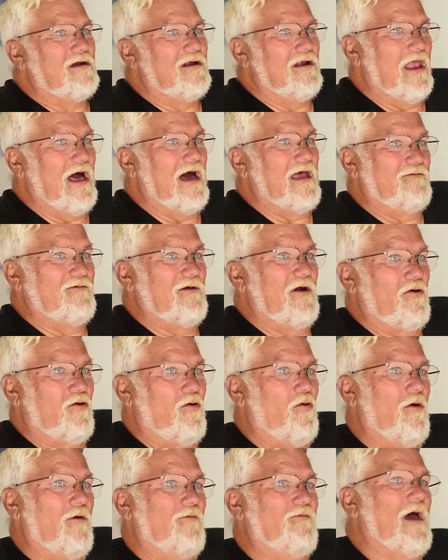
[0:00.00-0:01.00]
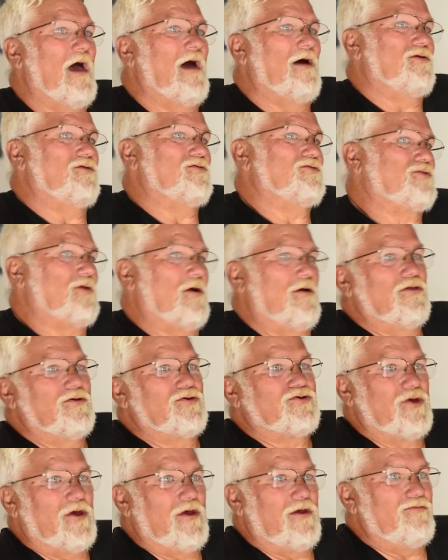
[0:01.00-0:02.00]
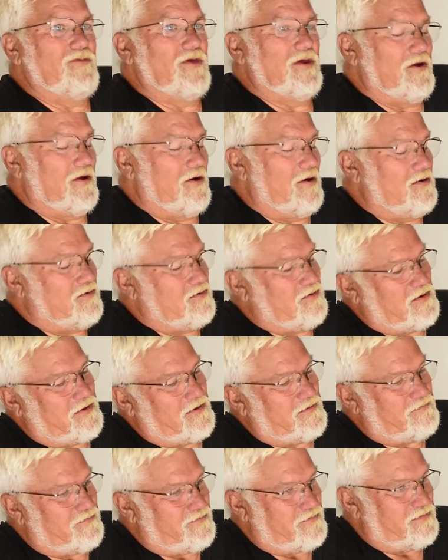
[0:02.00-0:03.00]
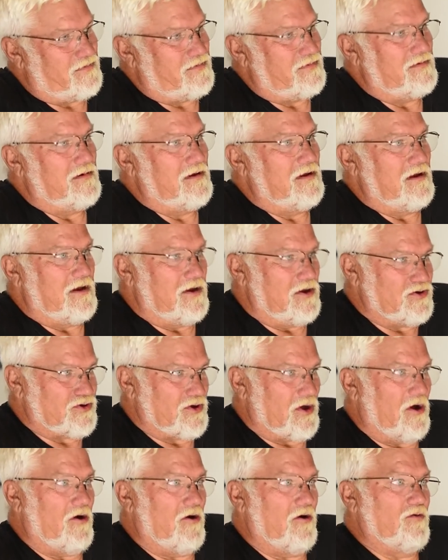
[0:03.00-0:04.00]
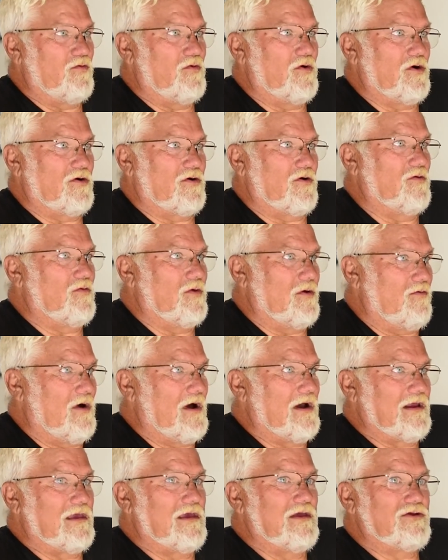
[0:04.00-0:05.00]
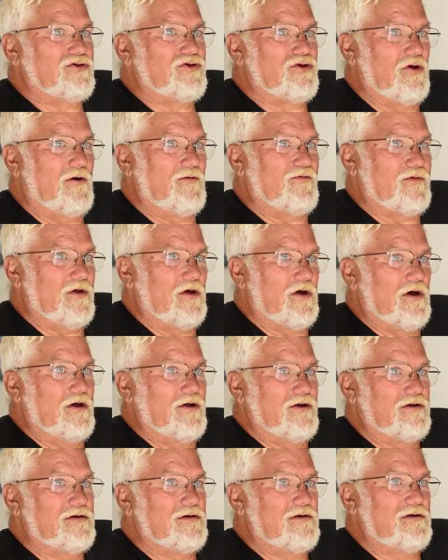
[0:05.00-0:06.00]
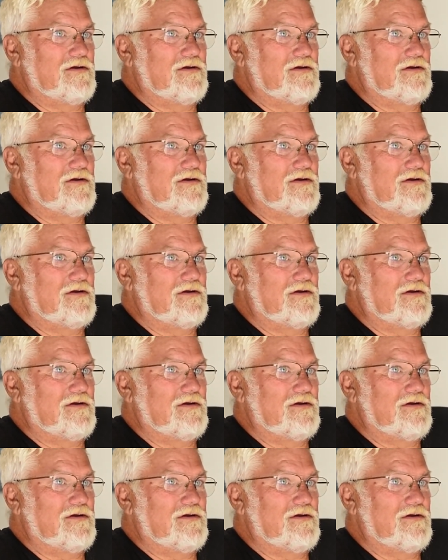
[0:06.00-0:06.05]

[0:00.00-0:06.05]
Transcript: a lot of our core values are the same, you know? We're, he's a hard worker, we want to get stuff done.